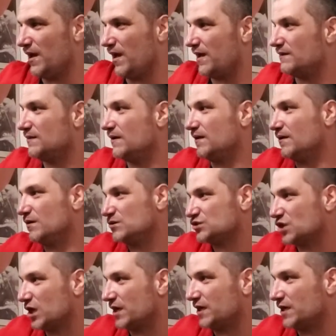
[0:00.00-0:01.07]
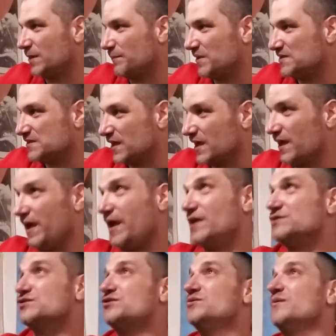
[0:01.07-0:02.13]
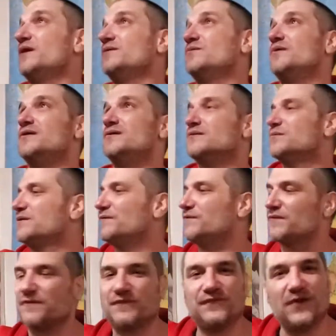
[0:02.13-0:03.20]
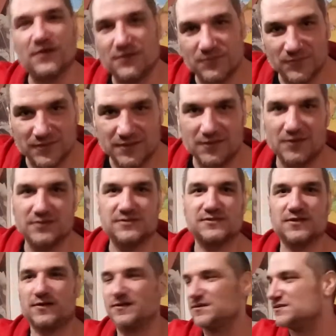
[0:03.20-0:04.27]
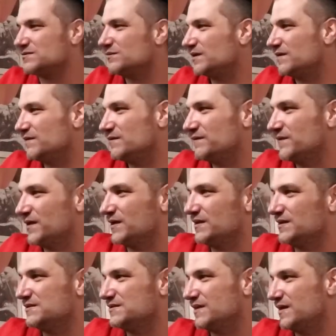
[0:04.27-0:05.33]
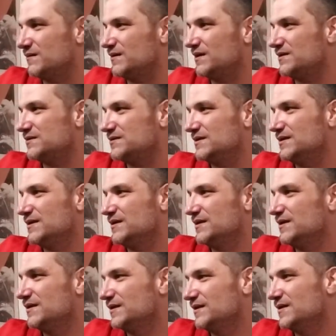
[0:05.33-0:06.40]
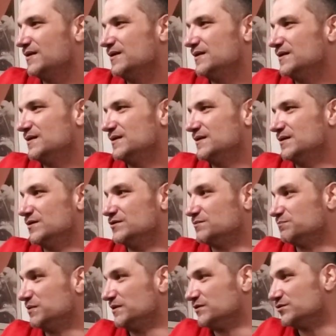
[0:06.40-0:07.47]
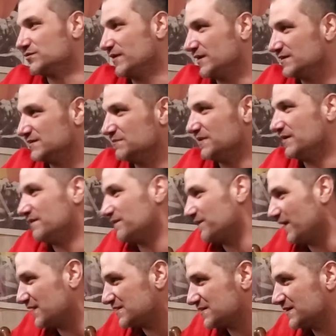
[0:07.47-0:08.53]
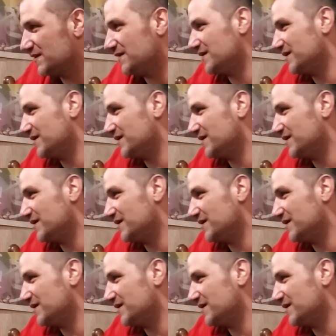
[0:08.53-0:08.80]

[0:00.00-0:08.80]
And chalk it up as a H2N1 or whatever the fuck you want to call it, SARS, whatever the fuck it is nowadays. It's being transmitted faster.